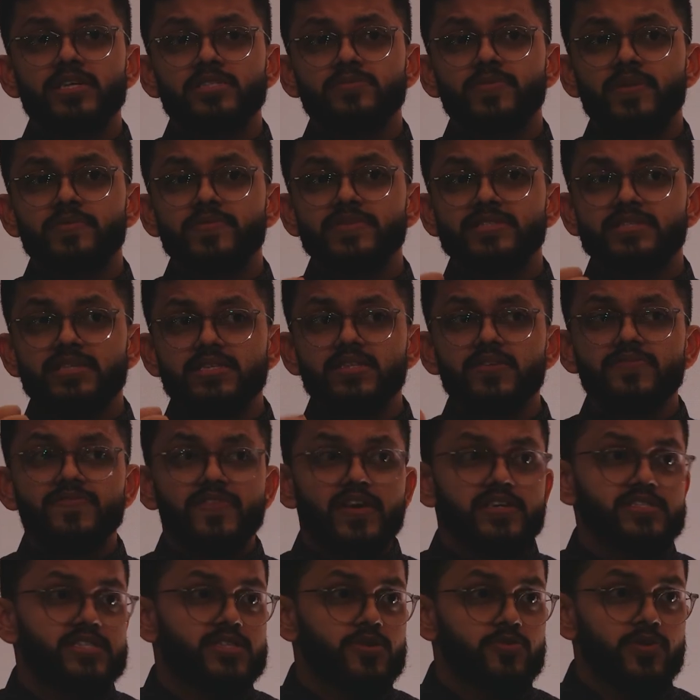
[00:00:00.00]
is when we see the
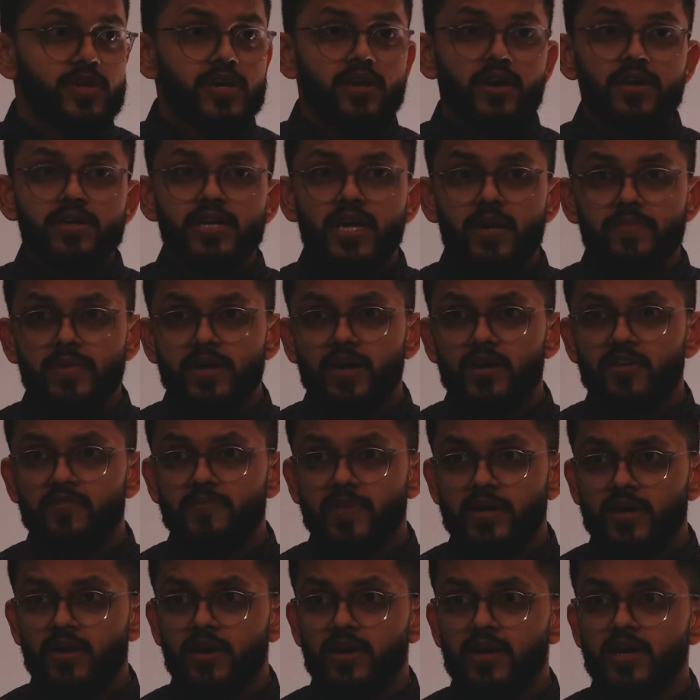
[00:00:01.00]
first unicorn coming out of
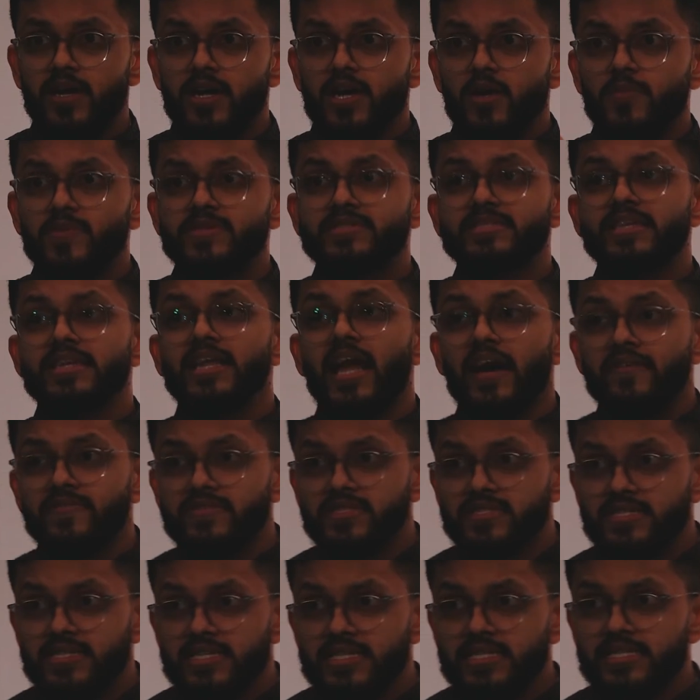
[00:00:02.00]
Bengal. We still
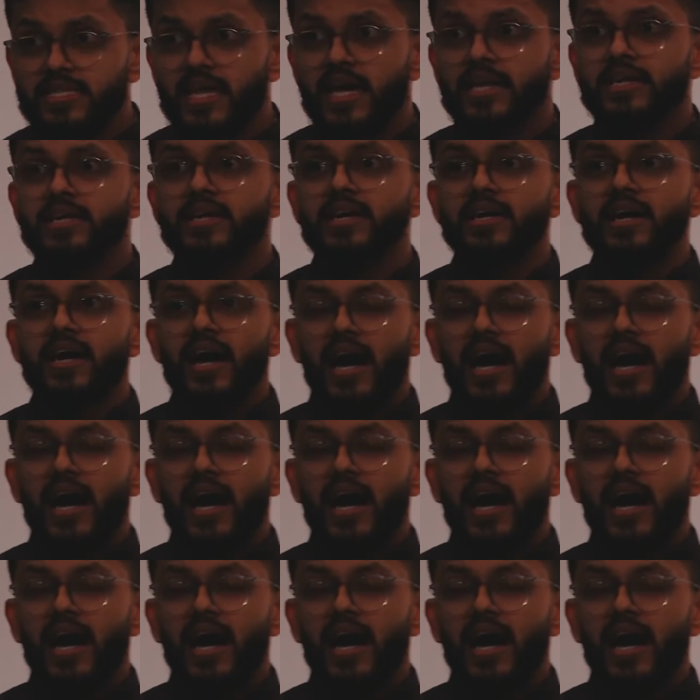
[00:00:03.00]
haven't seen that.